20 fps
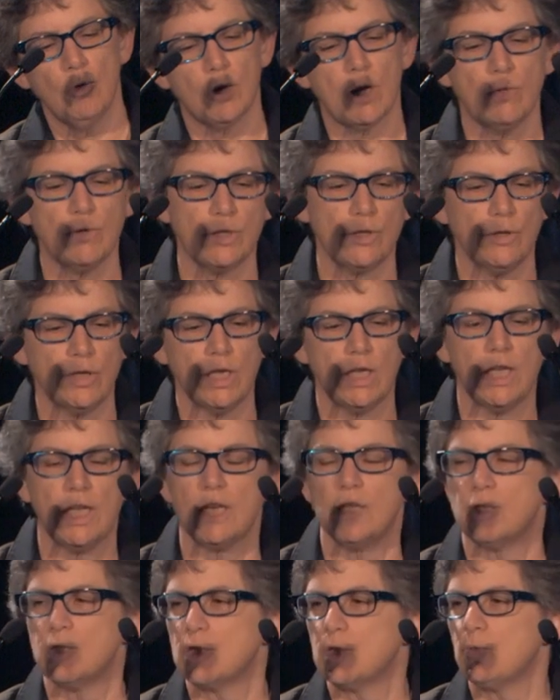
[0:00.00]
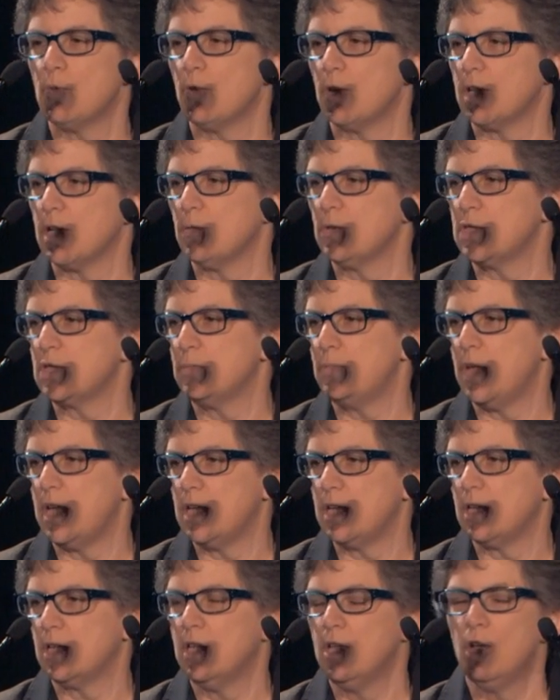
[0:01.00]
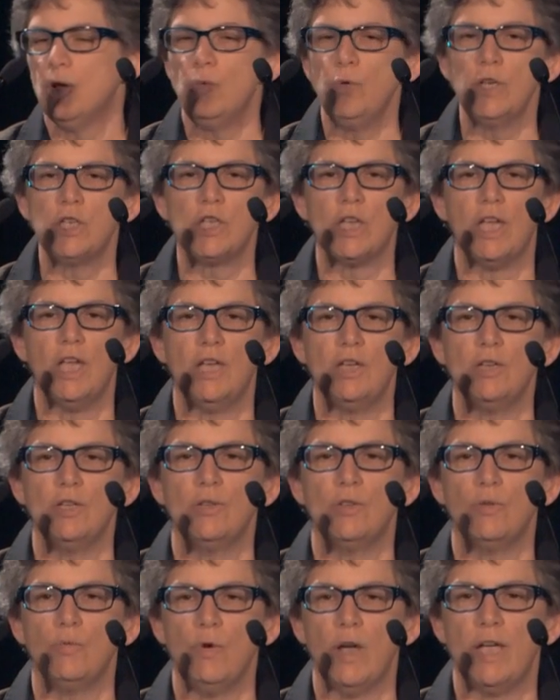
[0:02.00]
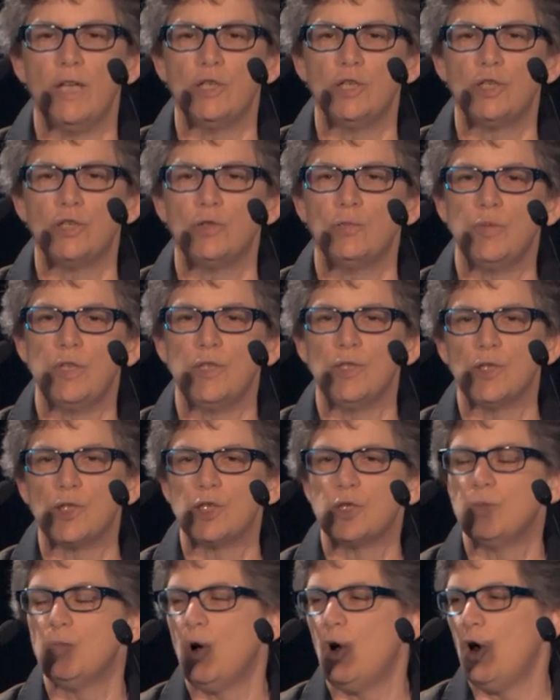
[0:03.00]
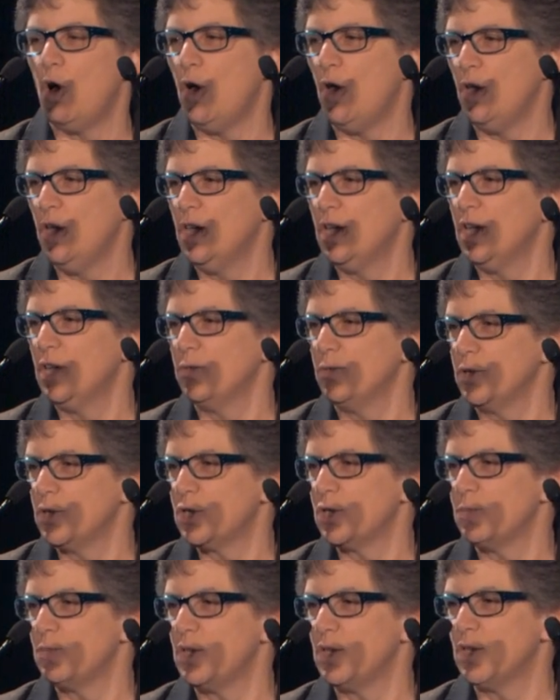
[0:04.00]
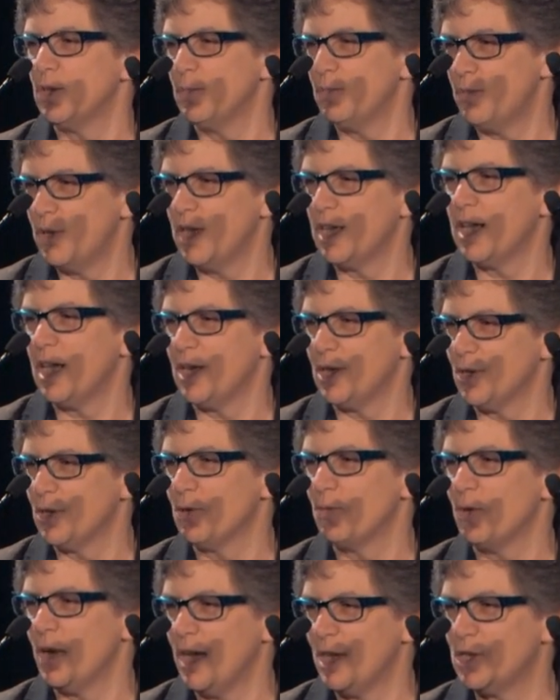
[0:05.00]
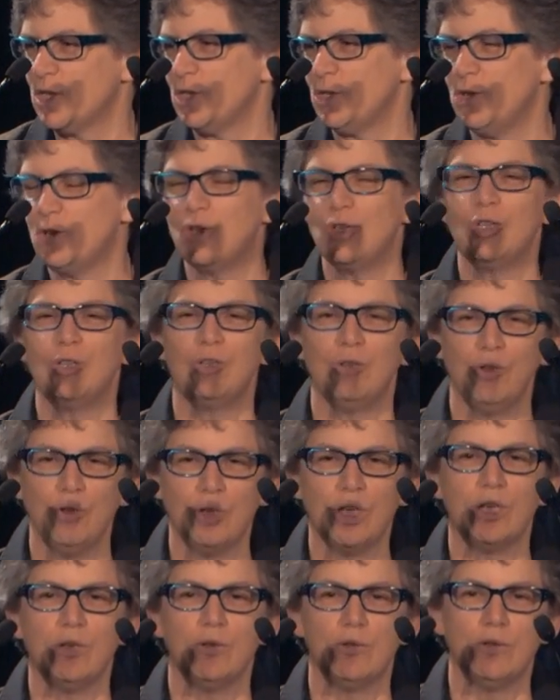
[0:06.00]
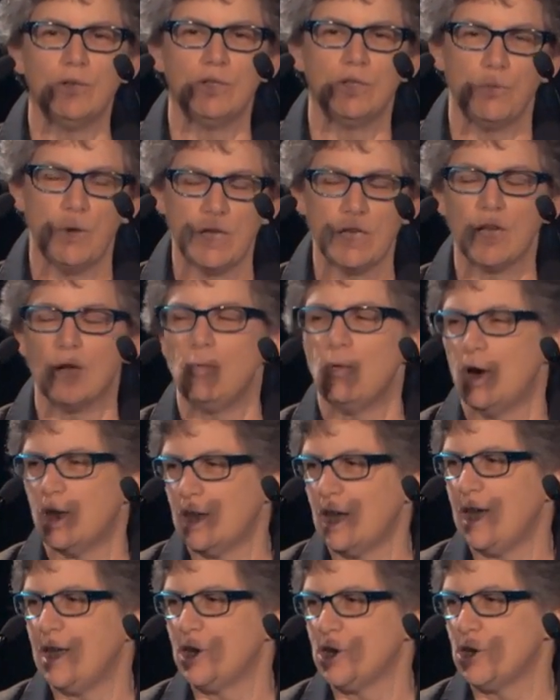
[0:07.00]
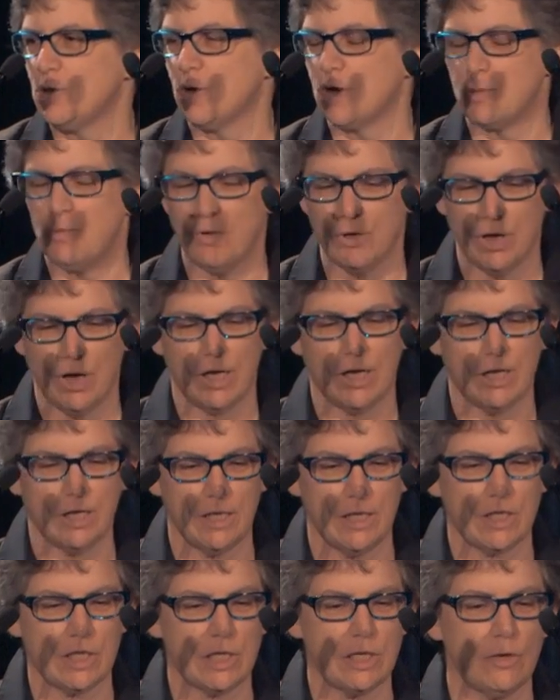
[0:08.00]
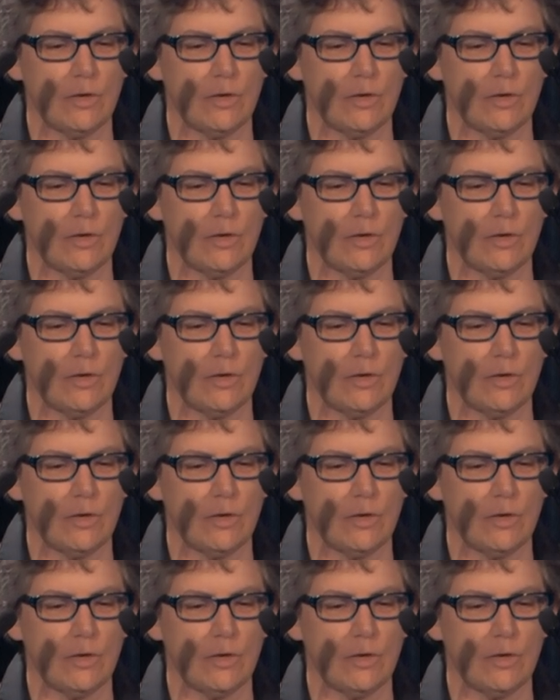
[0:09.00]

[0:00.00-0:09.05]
When I was looking at it this morning, I was debating which end of the wedge should be the small and which should be the big end of the wedge. And you can, depending on what lens you want to put on it, it's